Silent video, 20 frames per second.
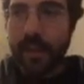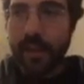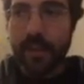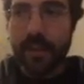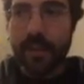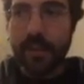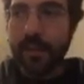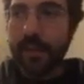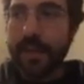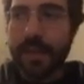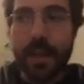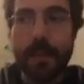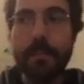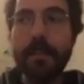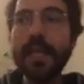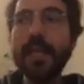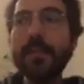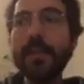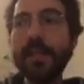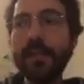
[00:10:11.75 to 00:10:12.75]
There are
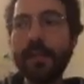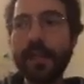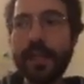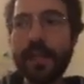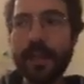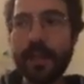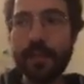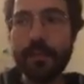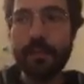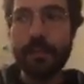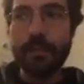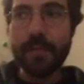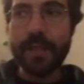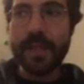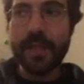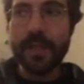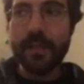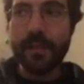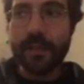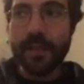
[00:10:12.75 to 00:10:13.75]
many things that could be
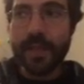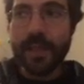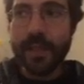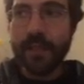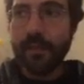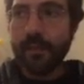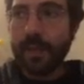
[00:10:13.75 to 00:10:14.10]
said on this.